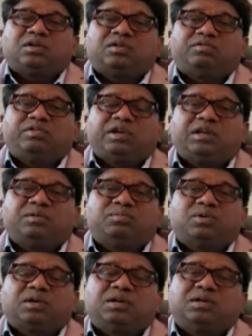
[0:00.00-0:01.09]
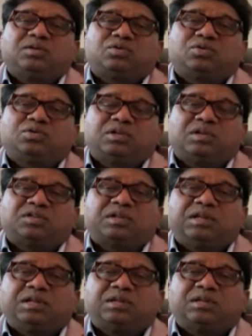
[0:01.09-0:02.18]
the very important, crucial
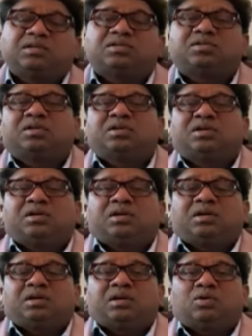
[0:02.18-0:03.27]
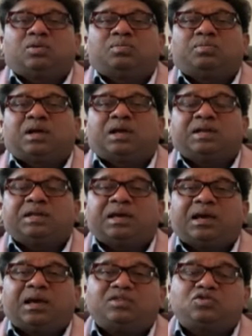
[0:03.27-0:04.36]
screening tests. You know, and it
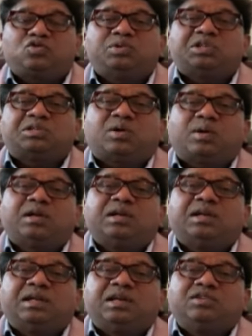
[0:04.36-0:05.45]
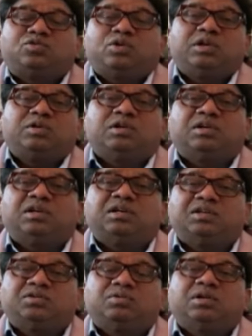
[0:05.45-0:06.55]
has to be started at age 21 and
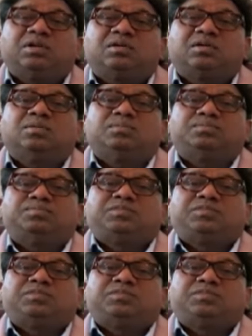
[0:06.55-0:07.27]
21 year old.